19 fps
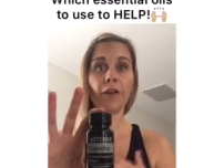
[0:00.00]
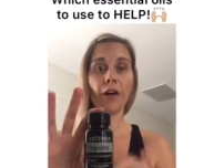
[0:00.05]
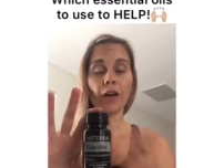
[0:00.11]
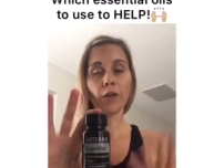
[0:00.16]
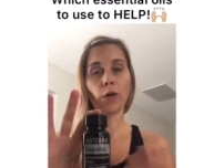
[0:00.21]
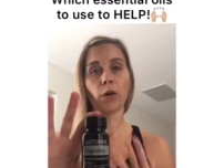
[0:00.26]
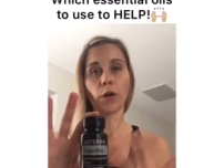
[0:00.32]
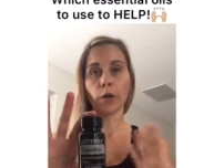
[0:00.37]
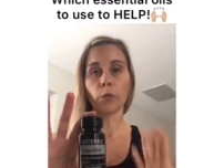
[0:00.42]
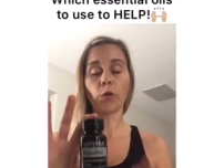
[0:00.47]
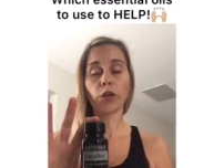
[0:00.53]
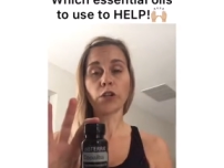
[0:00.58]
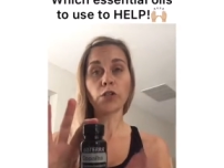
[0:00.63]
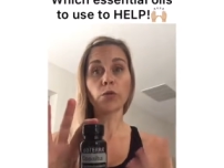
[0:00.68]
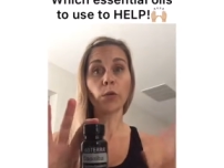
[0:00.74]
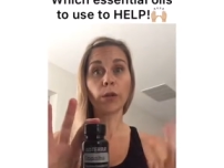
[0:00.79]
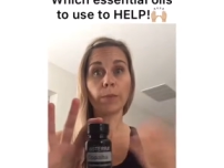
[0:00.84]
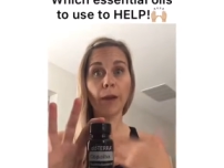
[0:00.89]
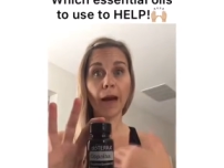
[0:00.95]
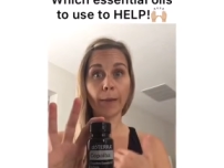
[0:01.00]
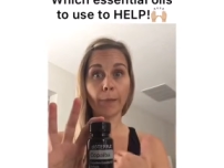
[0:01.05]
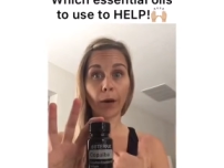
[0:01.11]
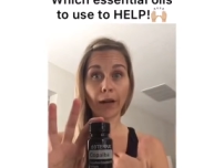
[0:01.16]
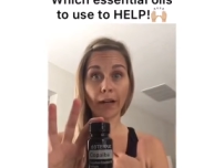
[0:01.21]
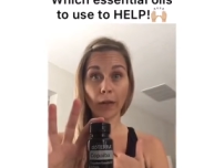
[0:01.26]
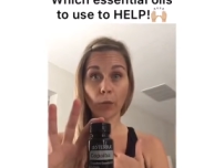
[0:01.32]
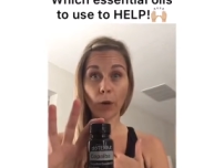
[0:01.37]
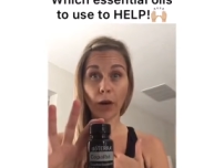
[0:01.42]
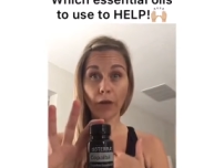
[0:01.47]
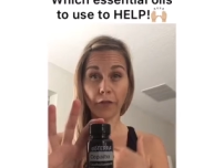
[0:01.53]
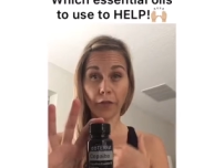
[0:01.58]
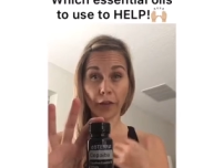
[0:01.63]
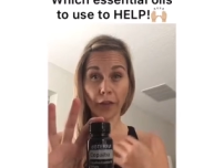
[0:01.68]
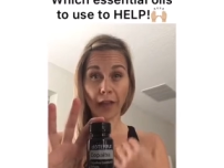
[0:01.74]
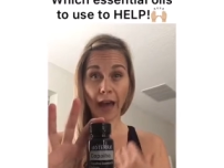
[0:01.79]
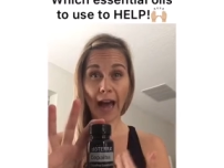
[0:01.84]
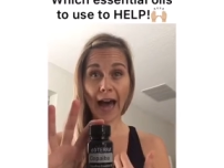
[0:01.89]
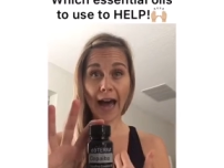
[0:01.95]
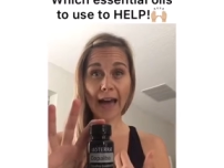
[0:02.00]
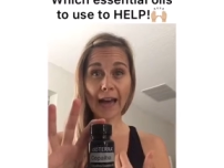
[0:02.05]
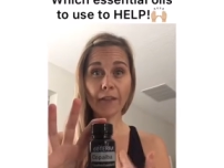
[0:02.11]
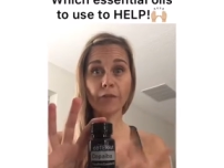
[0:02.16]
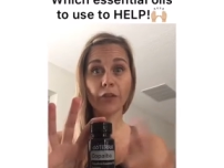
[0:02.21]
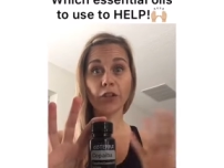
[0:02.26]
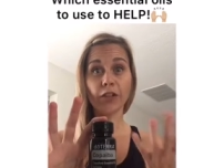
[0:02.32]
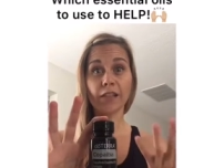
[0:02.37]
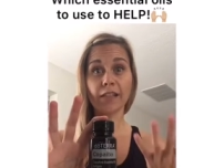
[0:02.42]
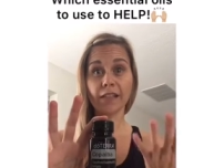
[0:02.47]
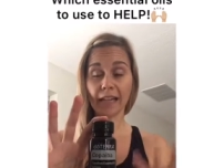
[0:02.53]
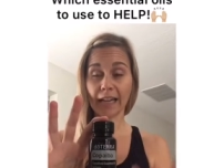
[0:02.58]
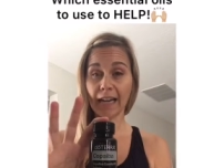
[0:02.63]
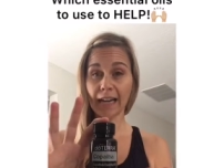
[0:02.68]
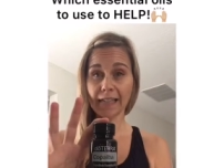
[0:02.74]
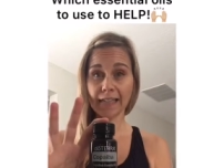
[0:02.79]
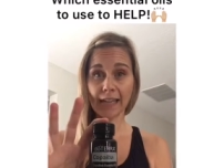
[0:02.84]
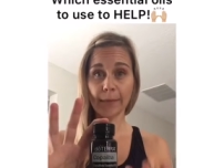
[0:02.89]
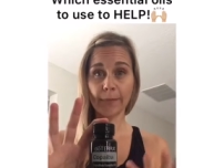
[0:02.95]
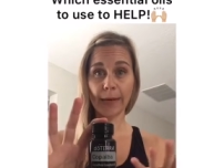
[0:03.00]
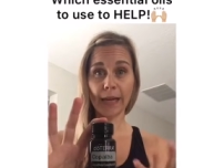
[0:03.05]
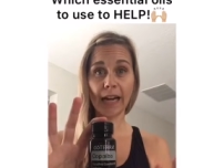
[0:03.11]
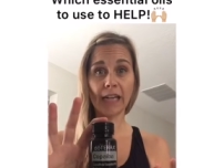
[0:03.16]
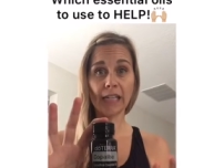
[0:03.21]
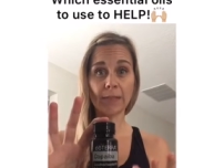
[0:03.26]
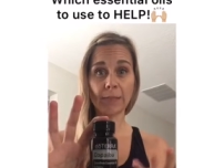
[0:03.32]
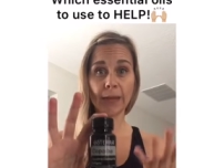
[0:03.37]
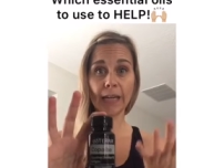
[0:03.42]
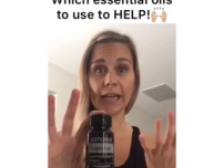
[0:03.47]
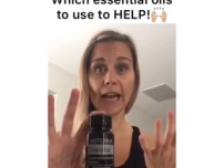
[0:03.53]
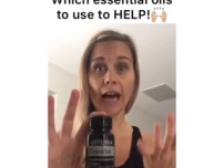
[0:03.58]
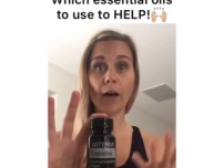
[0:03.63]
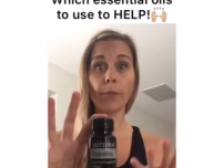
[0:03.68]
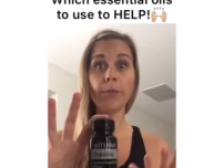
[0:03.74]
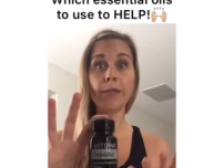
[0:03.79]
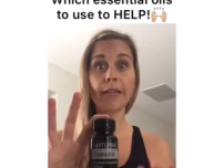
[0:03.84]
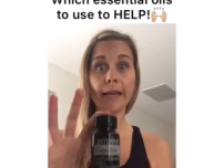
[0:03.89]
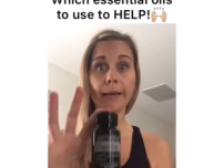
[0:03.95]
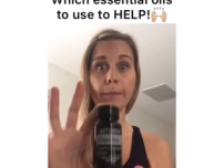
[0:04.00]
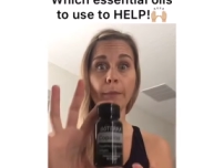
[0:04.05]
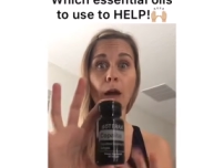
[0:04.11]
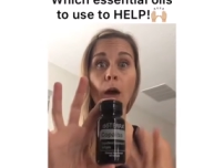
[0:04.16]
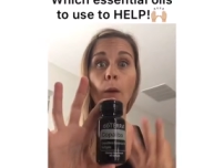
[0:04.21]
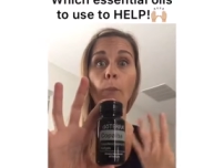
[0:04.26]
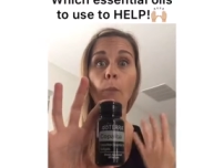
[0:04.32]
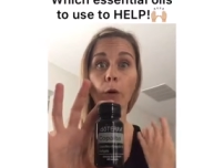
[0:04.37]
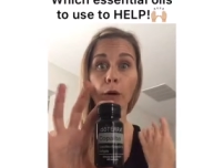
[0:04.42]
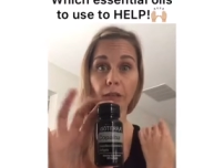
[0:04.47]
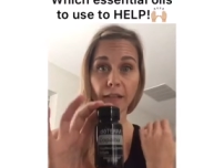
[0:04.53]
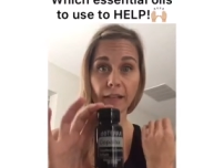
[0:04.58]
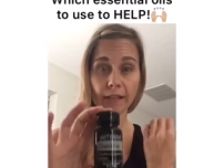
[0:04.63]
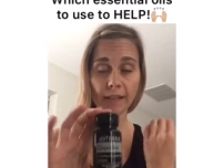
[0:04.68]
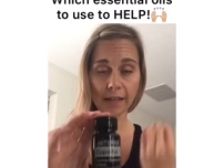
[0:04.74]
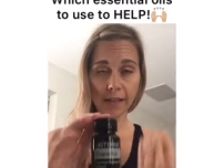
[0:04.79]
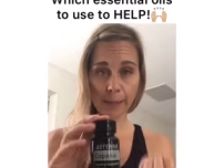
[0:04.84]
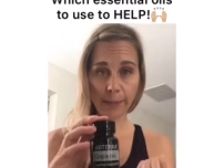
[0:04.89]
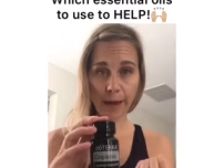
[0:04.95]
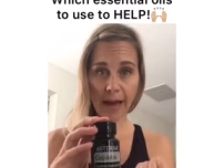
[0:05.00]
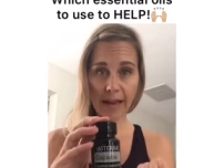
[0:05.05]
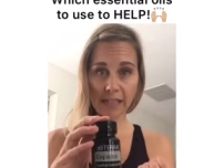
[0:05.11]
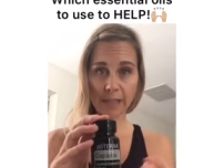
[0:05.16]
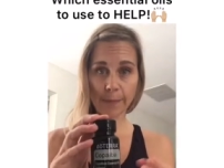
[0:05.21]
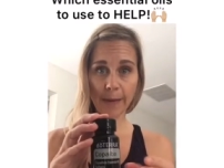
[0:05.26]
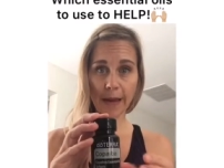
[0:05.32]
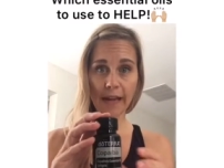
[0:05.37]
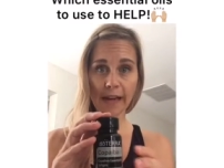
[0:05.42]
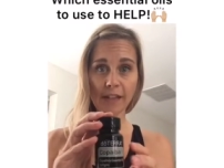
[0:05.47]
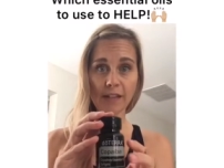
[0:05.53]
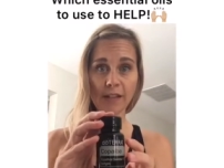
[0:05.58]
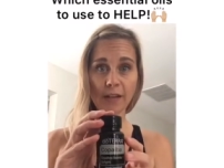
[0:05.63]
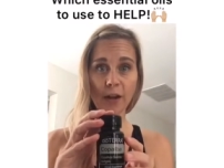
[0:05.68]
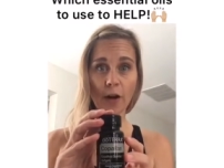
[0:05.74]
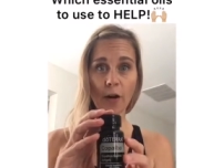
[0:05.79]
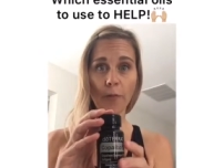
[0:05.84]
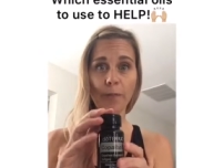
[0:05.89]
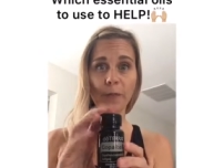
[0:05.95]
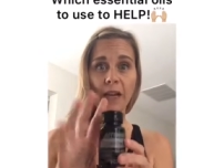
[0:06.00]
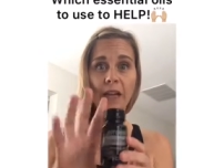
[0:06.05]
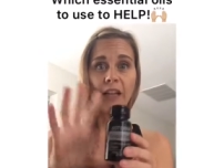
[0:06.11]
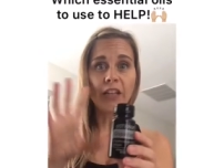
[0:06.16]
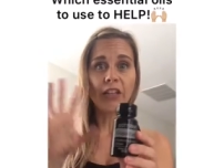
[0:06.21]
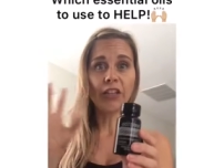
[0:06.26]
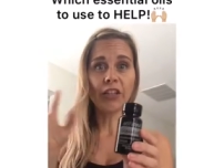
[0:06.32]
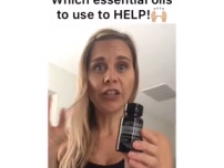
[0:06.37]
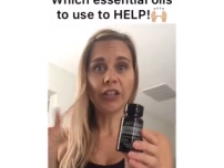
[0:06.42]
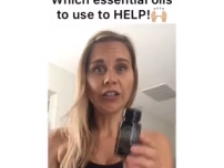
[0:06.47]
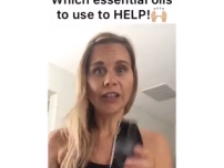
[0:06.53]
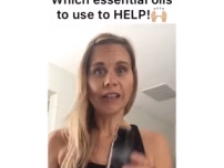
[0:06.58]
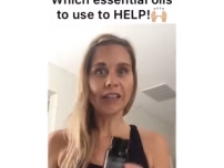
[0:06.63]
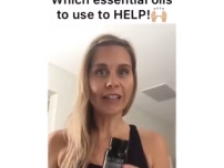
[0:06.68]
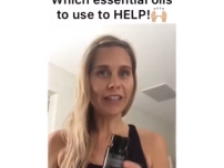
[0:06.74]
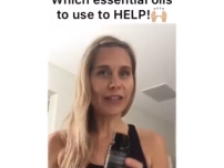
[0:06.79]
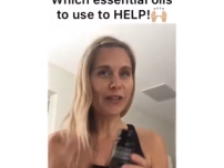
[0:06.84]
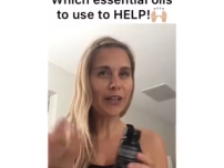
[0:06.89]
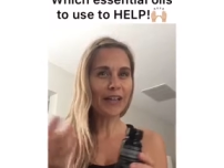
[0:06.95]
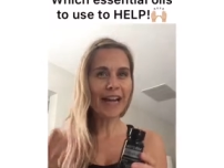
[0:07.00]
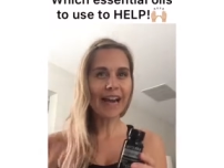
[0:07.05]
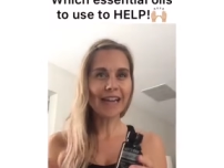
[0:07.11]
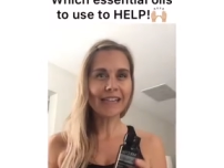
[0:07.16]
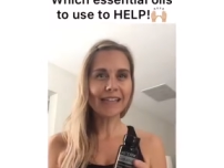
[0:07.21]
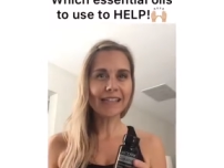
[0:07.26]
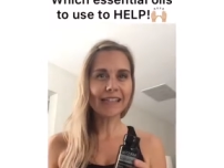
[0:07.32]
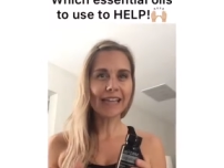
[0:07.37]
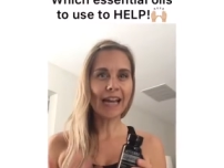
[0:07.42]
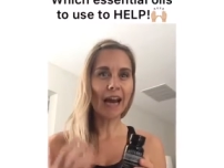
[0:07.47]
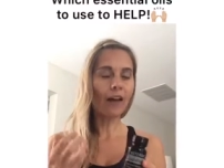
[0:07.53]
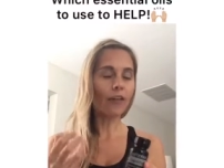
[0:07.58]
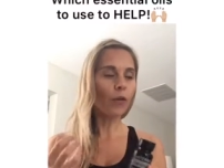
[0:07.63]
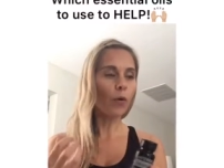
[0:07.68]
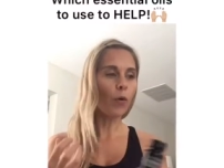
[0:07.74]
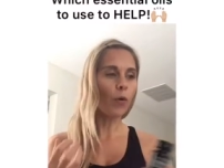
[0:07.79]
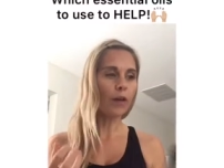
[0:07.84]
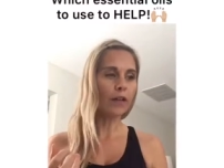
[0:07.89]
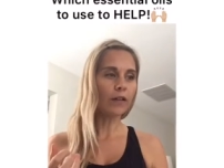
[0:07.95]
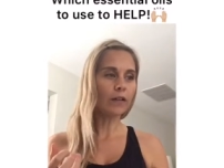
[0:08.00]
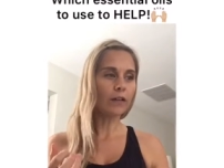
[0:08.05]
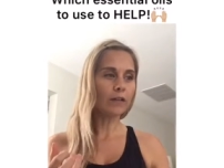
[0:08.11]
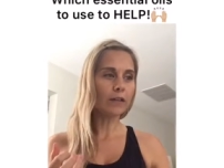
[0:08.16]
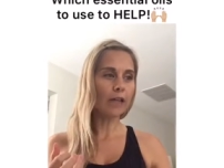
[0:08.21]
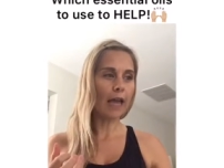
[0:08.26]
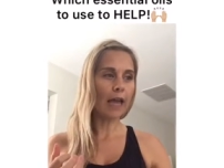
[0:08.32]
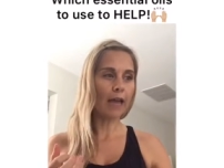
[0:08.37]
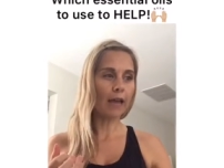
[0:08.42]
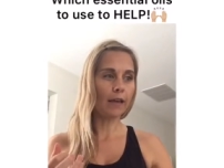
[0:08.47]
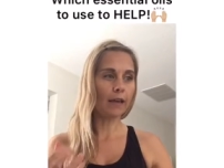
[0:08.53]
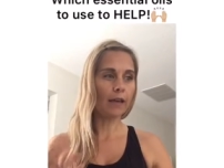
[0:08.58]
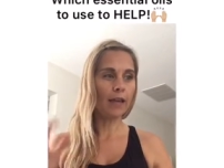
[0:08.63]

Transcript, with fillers: Or it works with my body well for that, versus, like I said, my husband, it helps him more on the sleep aspect. So you can kind of see how the oils can